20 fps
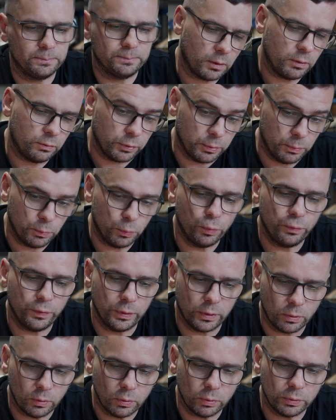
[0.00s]

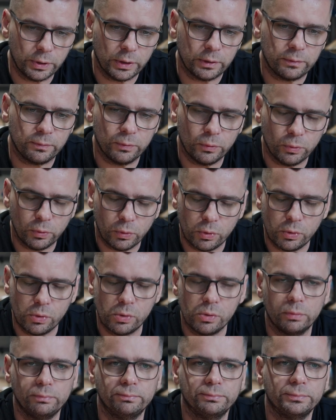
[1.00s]
removing all that
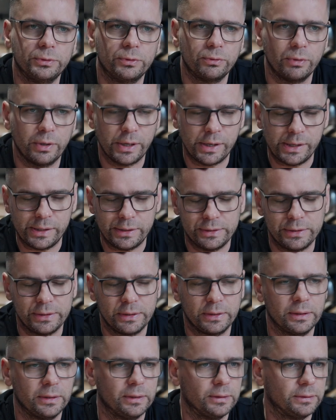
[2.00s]
floor,
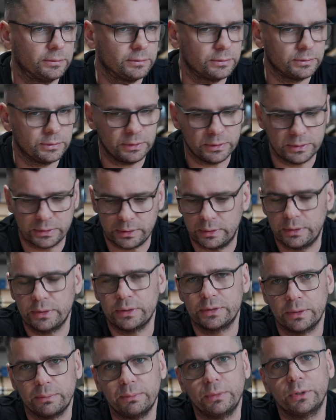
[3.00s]
grinding, and
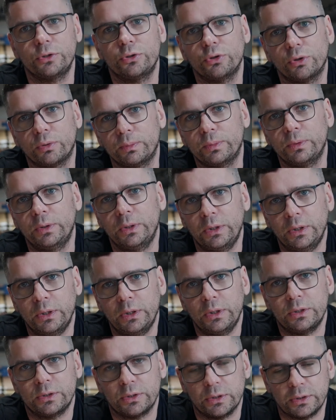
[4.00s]
it's a big job.
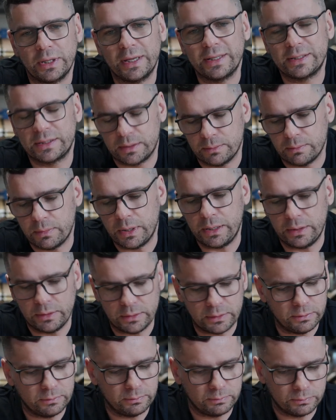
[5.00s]
So that's the
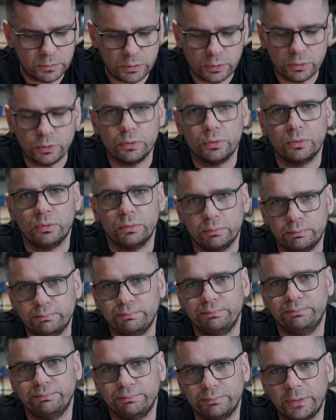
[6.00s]
main two
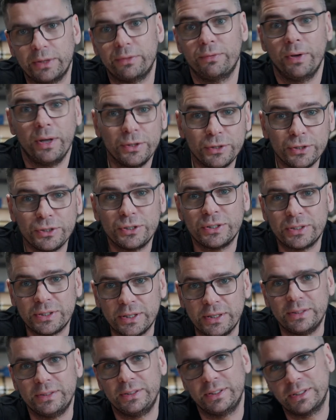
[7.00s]
advantages
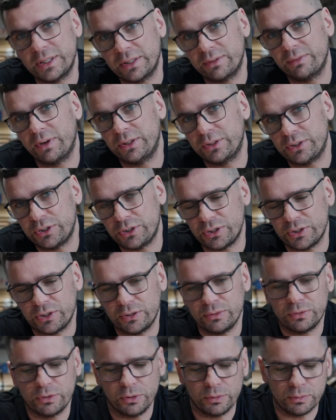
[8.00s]
and disadvantages
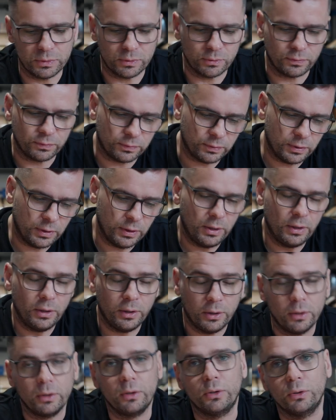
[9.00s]
in terms of
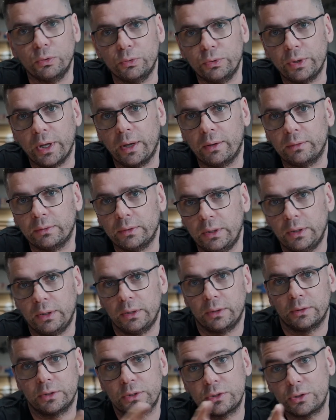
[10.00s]
glue
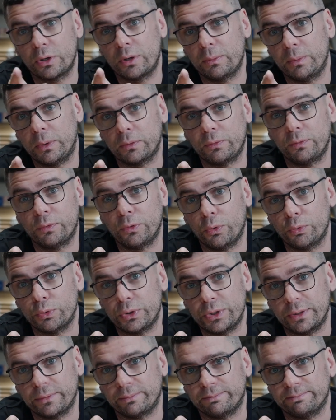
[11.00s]
down. Let's talk about
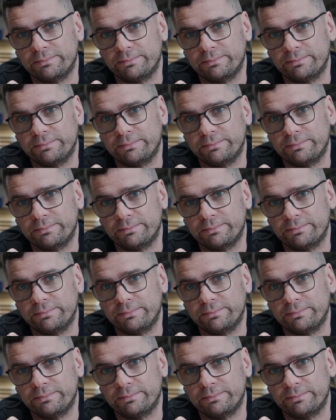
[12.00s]
floating.